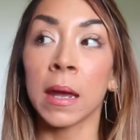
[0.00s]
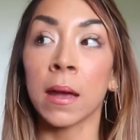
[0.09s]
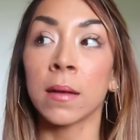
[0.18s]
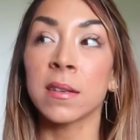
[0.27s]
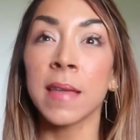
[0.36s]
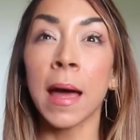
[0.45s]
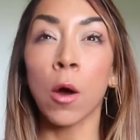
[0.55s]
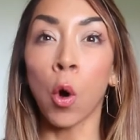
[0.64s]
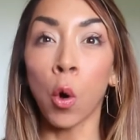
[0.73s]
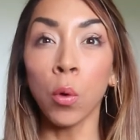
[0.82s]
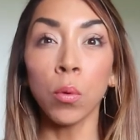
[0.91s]
and that
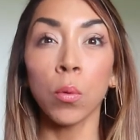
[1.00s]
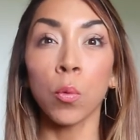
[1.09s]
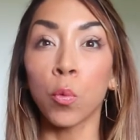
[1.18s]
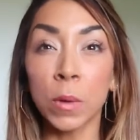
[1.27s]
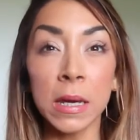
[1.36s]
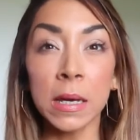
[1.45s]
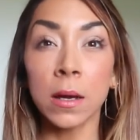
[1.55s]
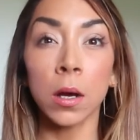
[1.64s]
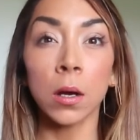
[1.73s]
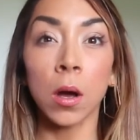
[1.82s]
whole week,